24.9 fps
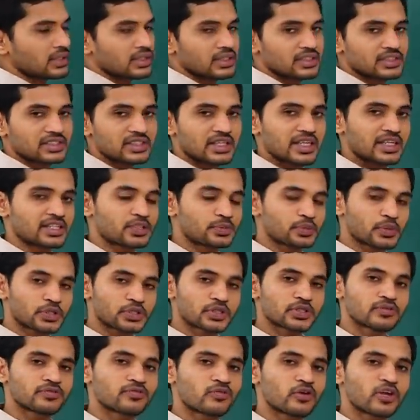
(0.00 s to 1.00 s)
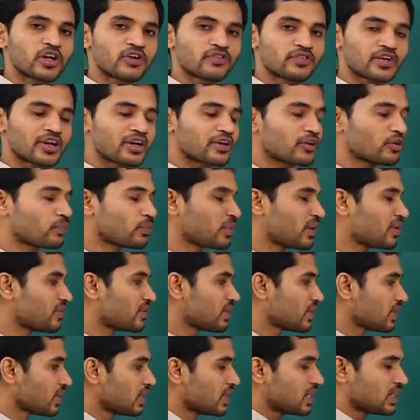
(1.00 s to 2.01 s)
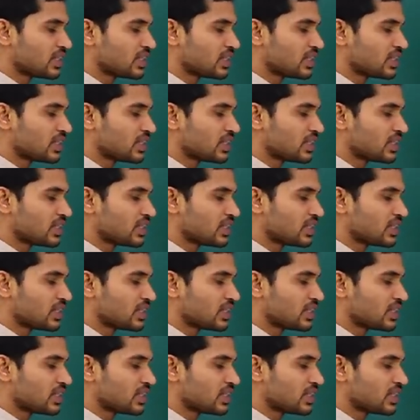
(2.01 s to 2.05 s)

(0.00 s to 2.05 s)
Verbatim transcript: is the expression for effective power.